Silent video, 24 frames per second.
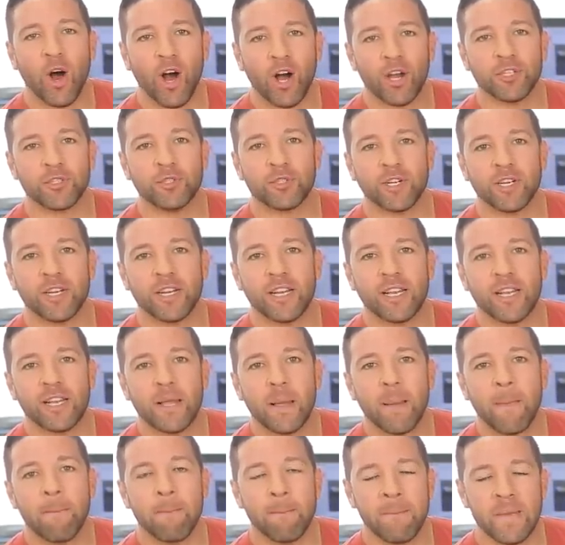hundred
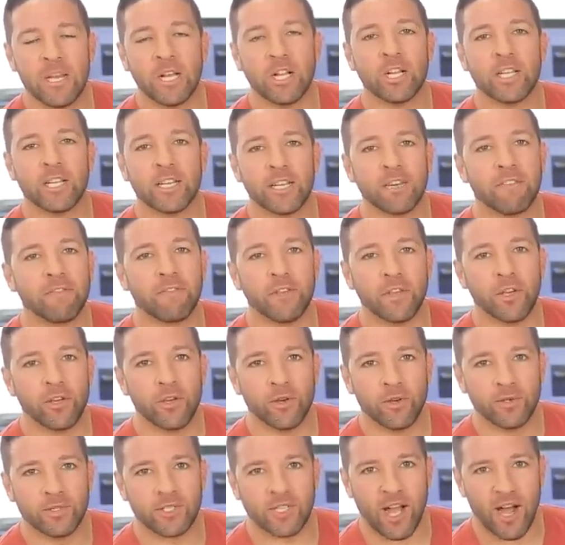million
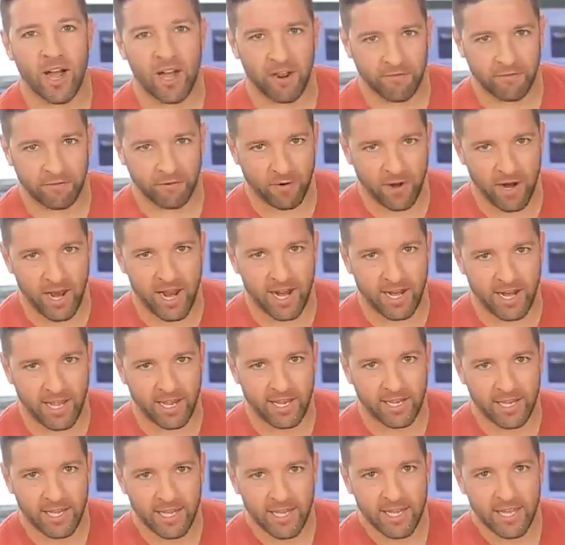views on
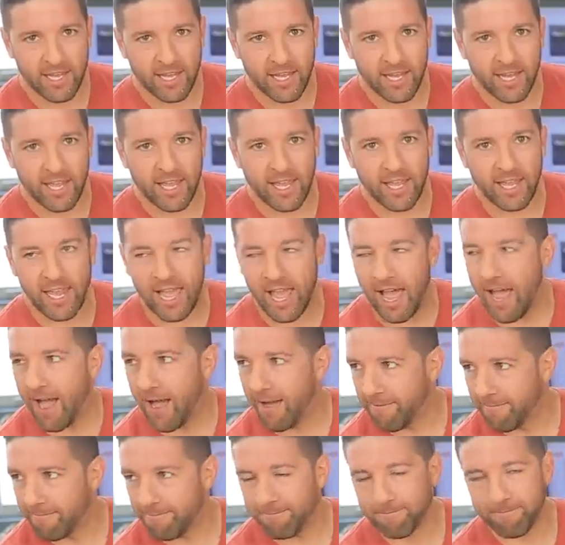Friday. Yep.
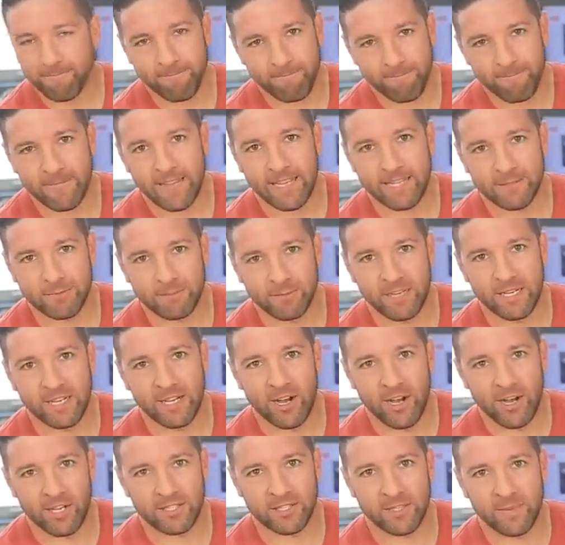Yeah. Wow. That's pretty
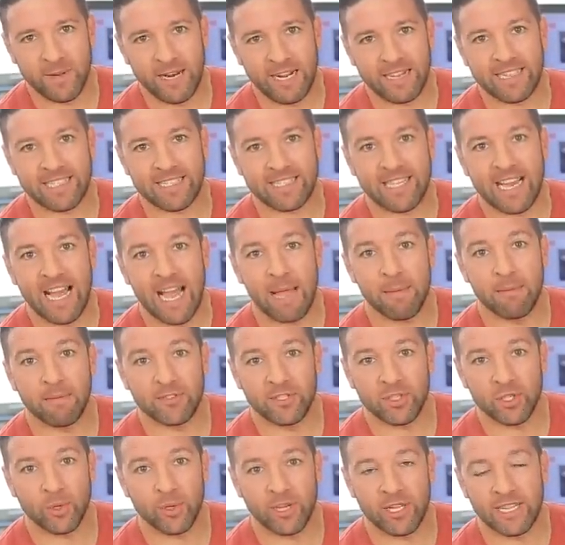awesome. Great. And at the time of
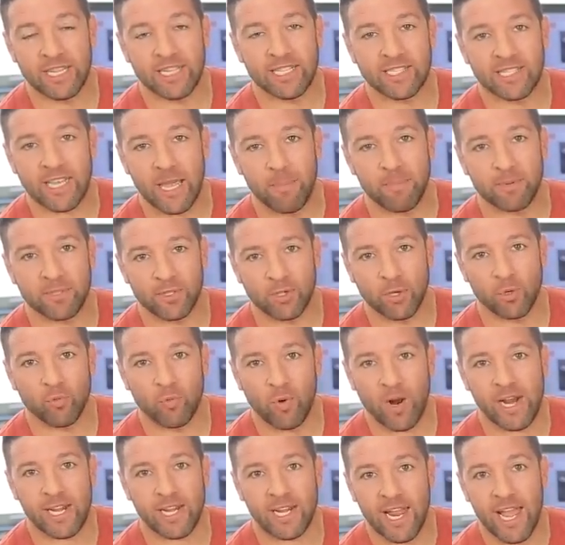shooting this episode
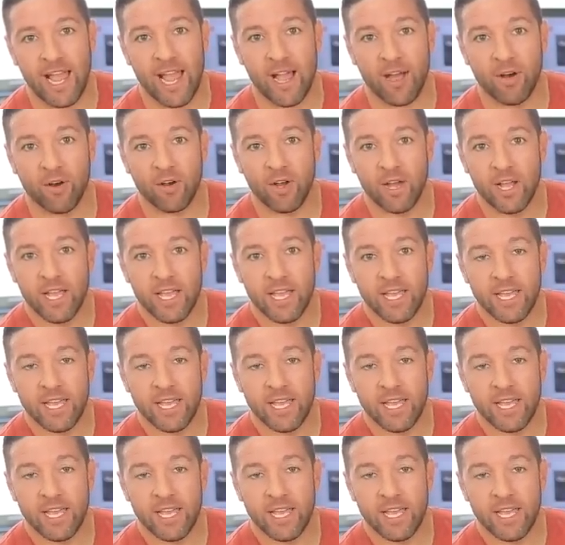right now,